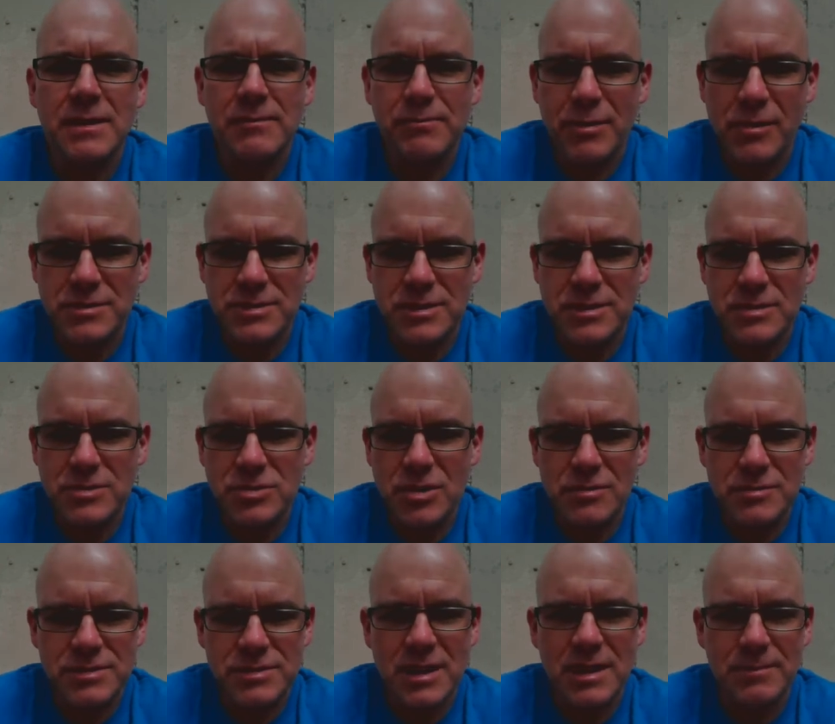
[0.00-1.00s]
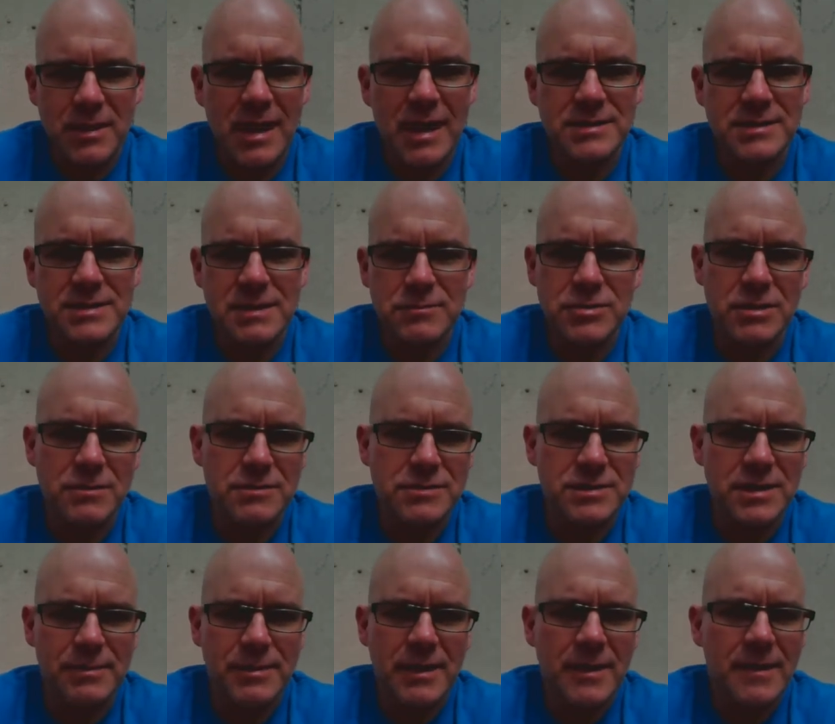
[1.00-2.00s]
person shows up, concept
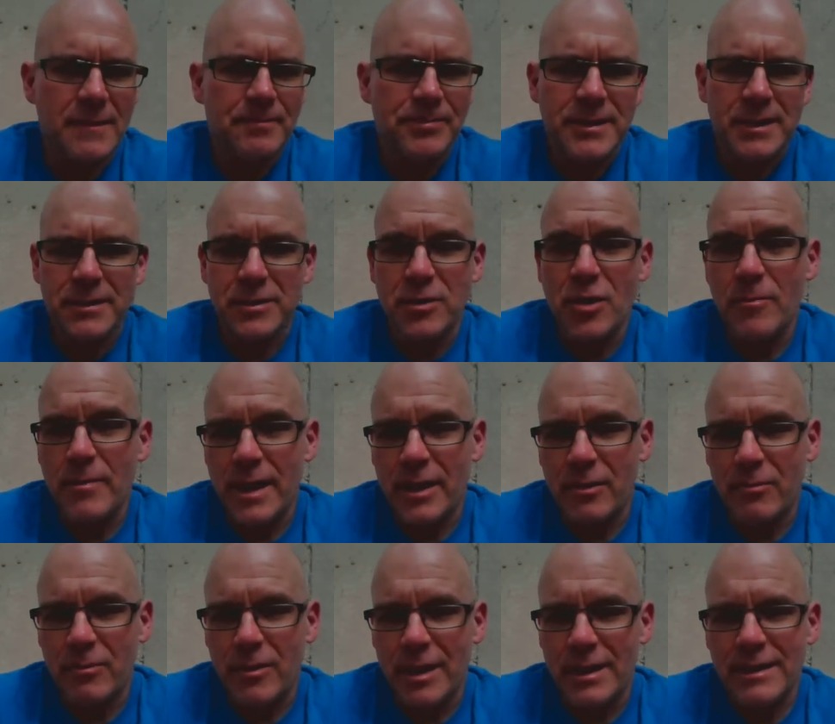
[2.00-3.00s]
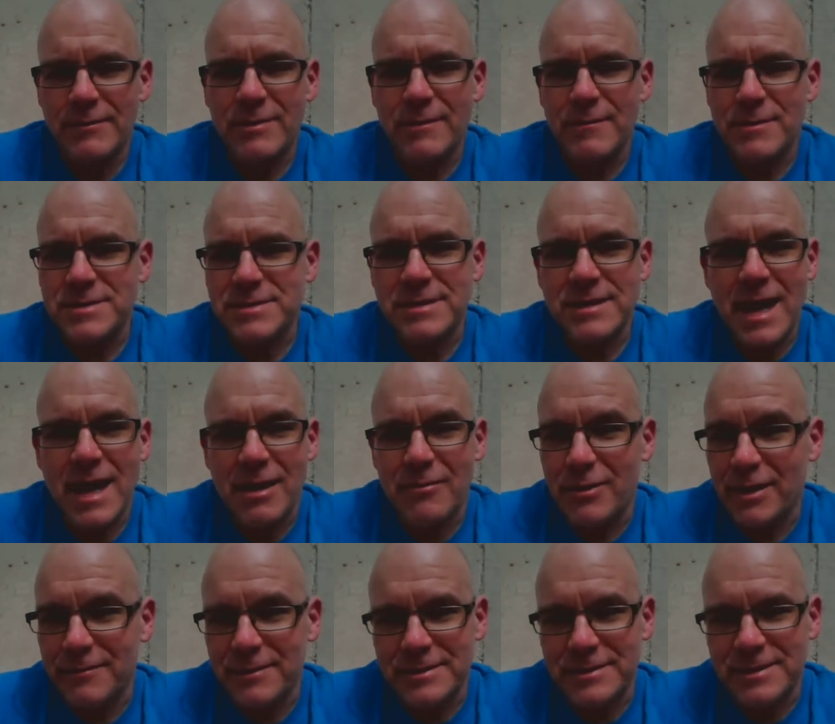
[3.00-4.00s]
shows up, no matter what, even if it's not
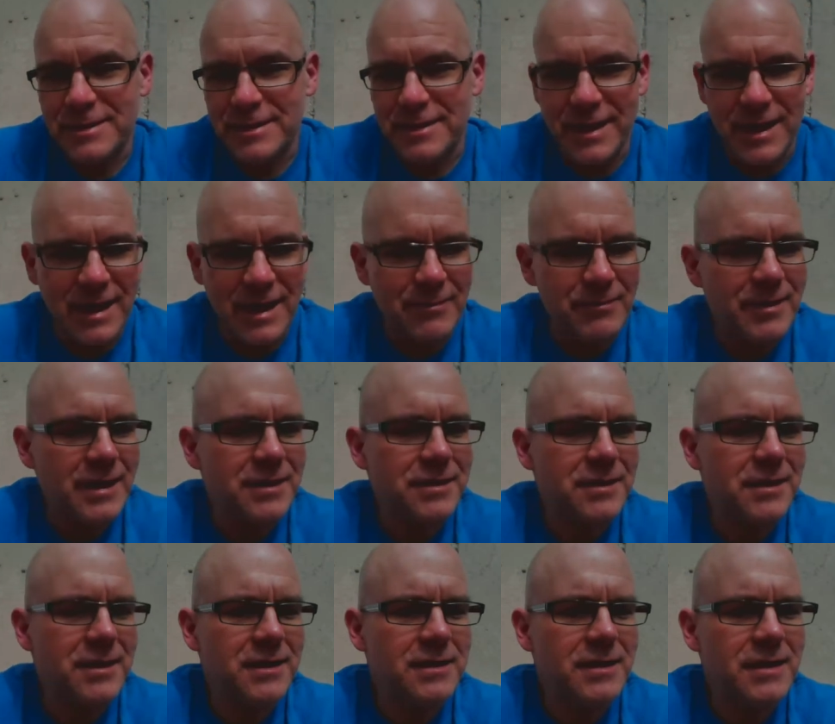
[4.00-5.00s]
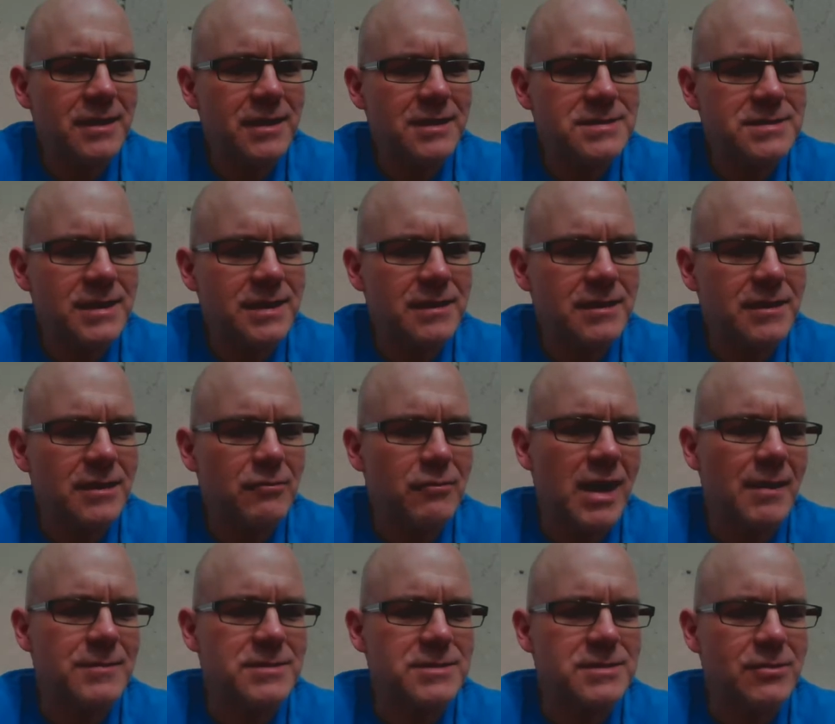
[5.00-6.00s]
relevant to the game. I think it's like
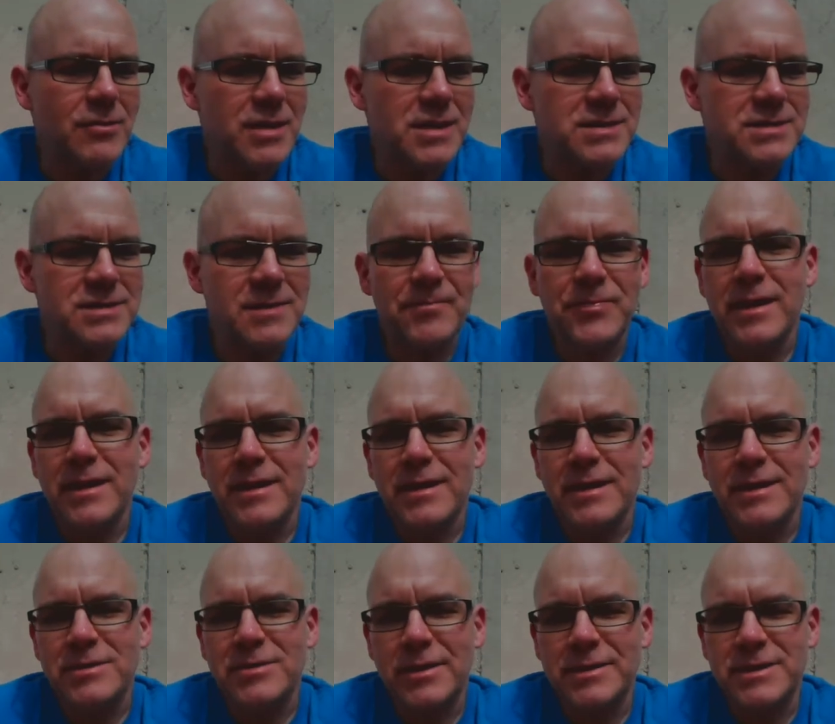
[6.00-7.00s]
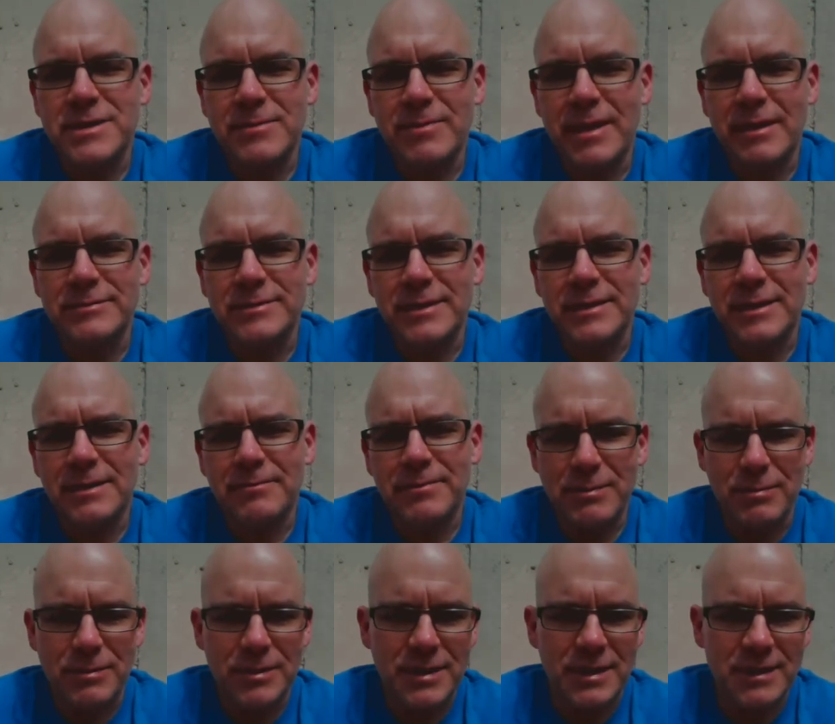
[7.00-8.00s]
Robin's Laws talks about
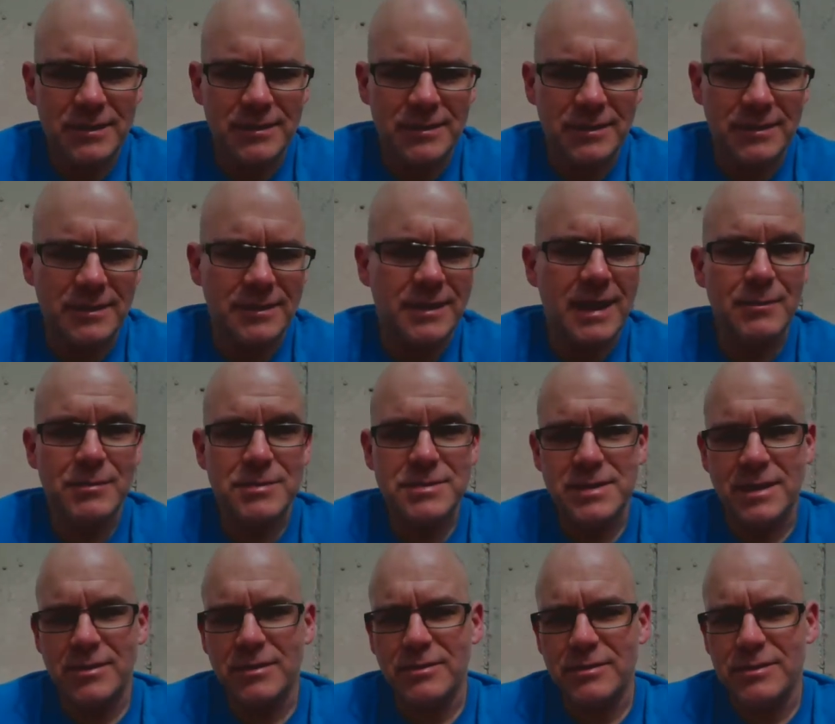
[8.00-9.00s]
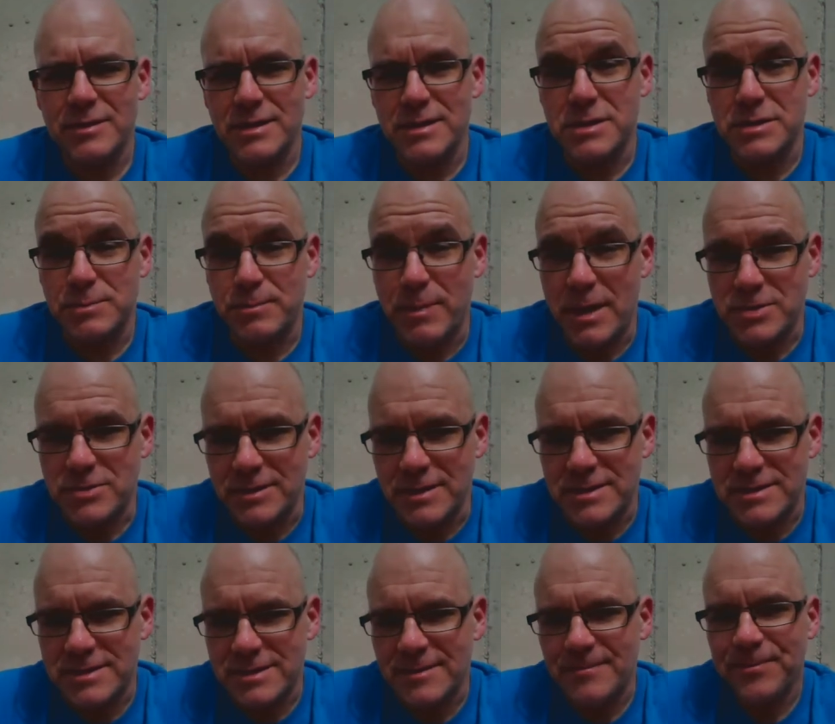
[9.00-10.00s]
people that, gamers that are the
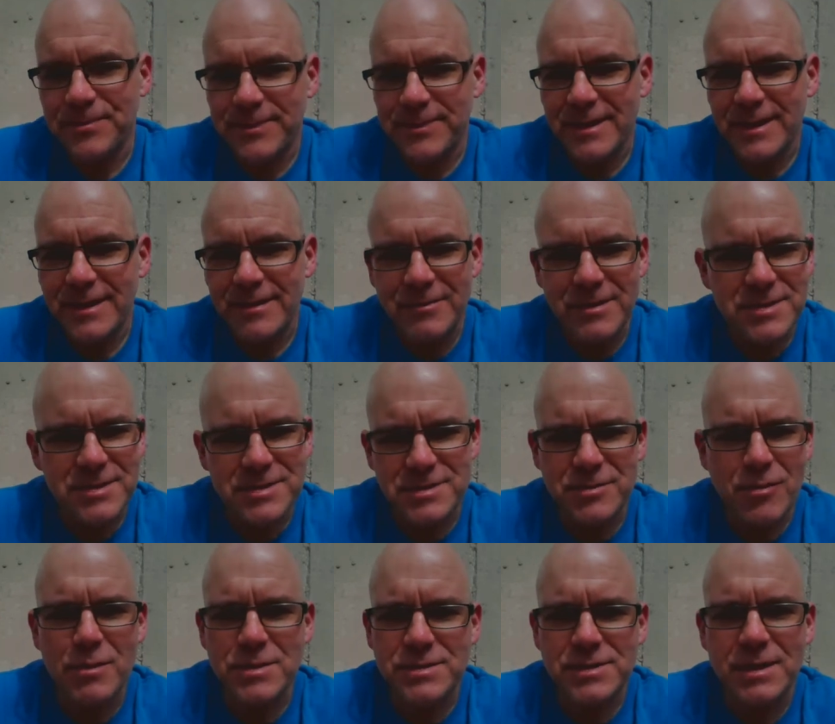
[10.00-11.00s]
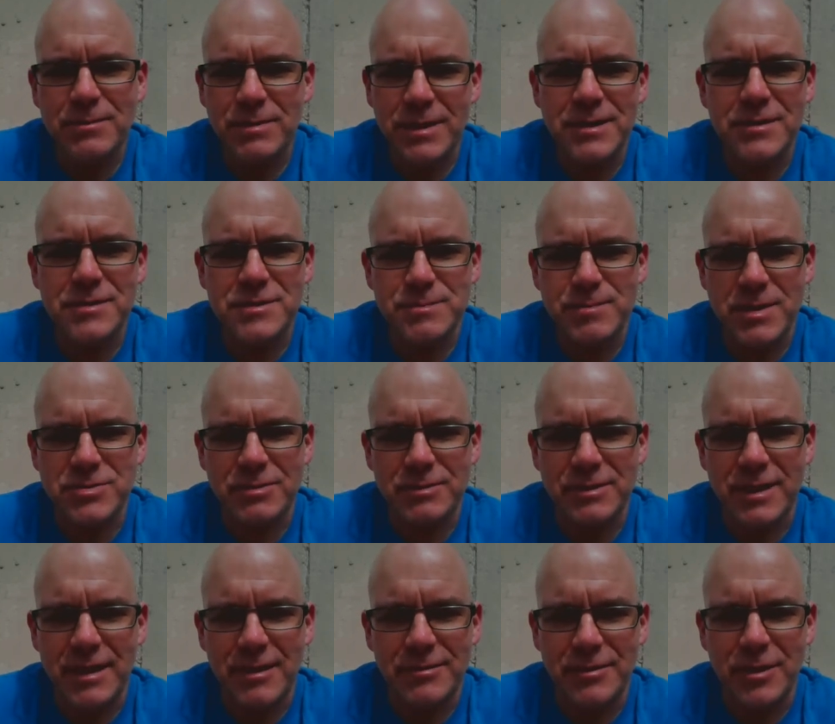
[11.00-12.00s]
specialist. They're just always going to play their special
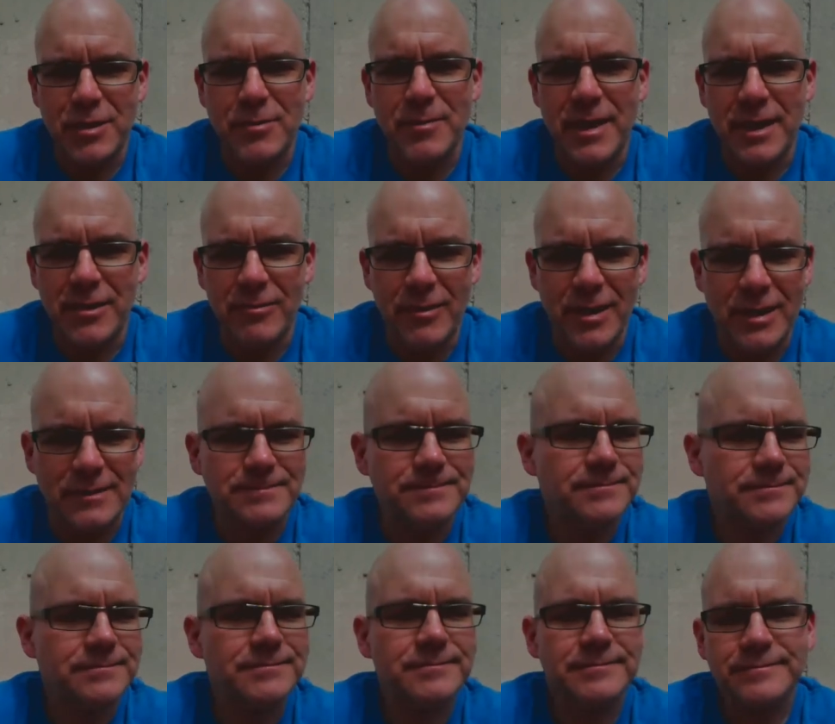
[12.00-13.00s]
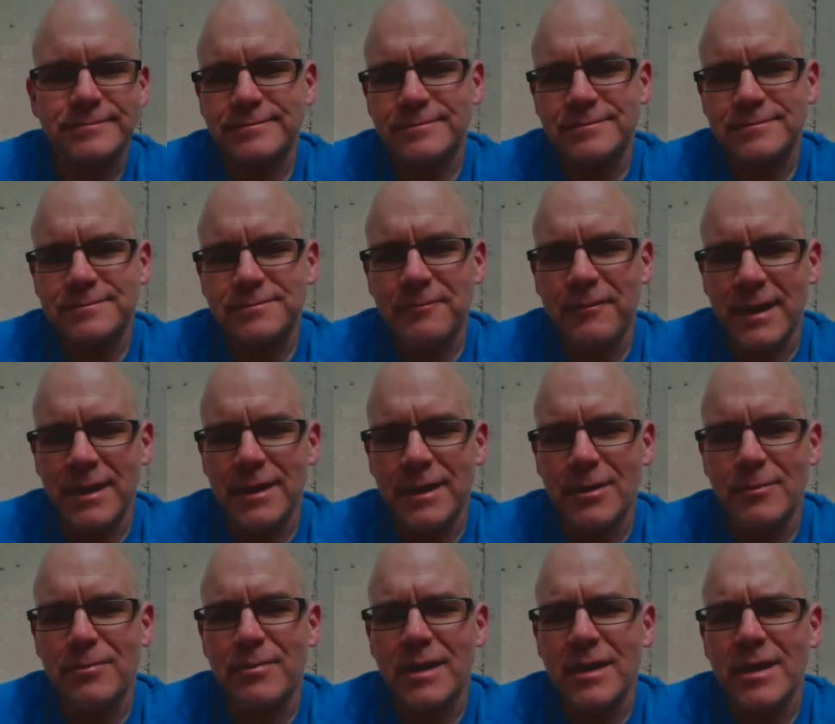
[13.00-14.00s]
character no matter what. You
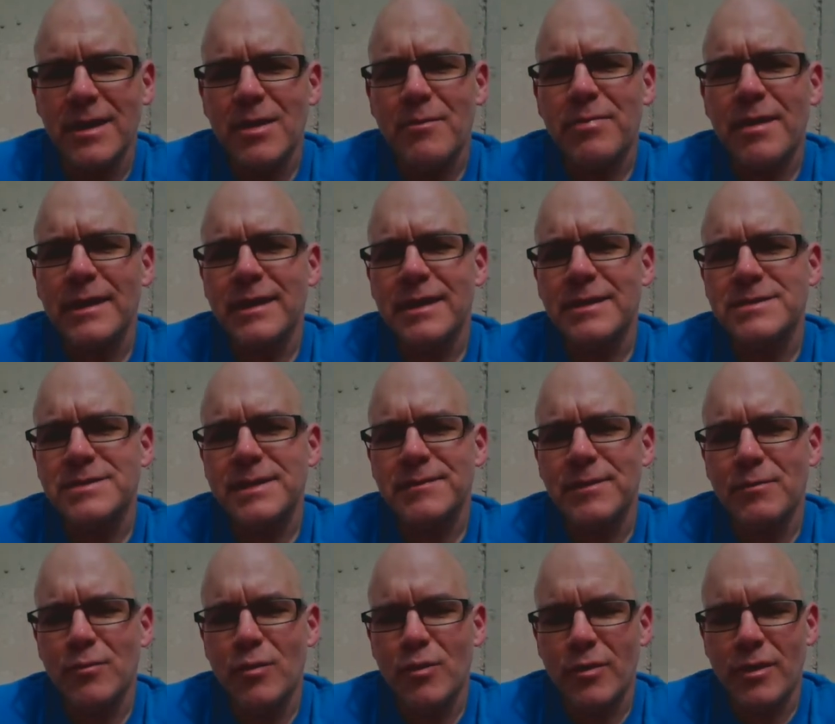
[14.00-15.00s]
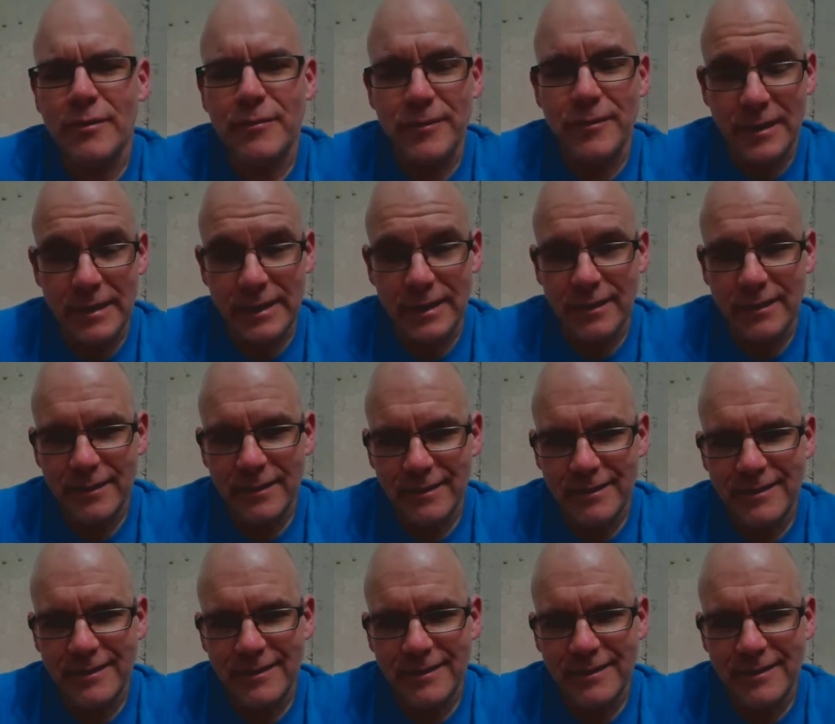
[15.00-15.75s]
know, probably it's even more funny,